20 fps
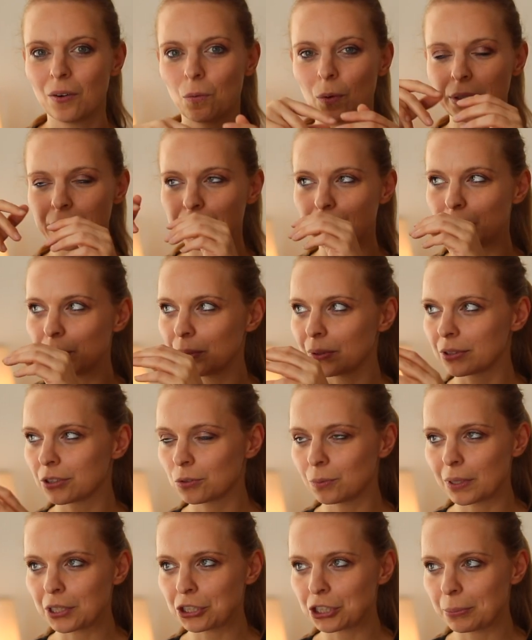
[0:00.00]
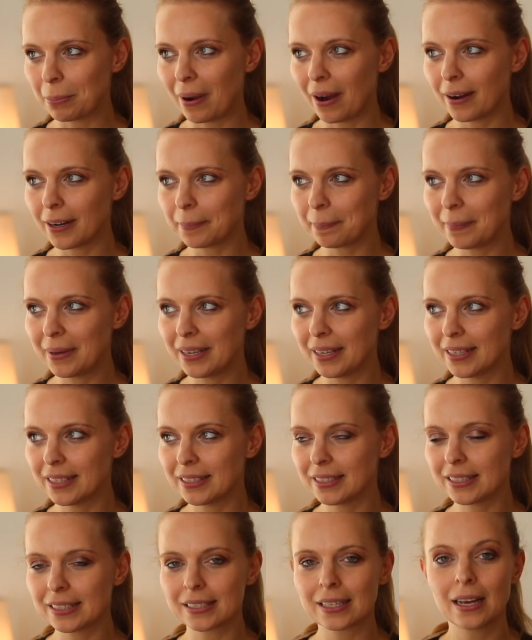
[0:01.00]
Would you switch
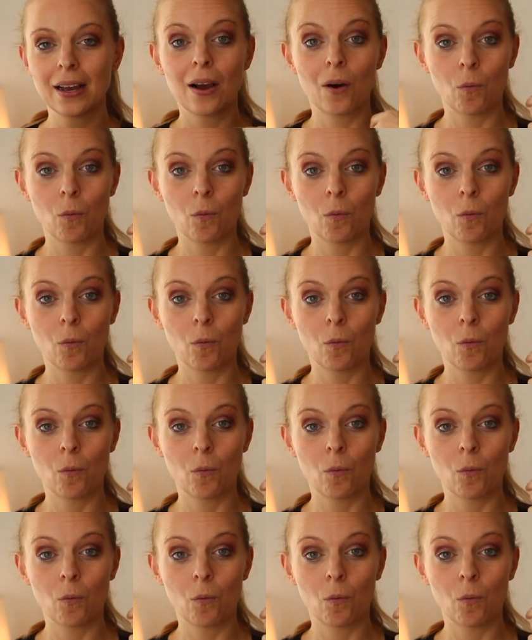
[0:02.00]
departments?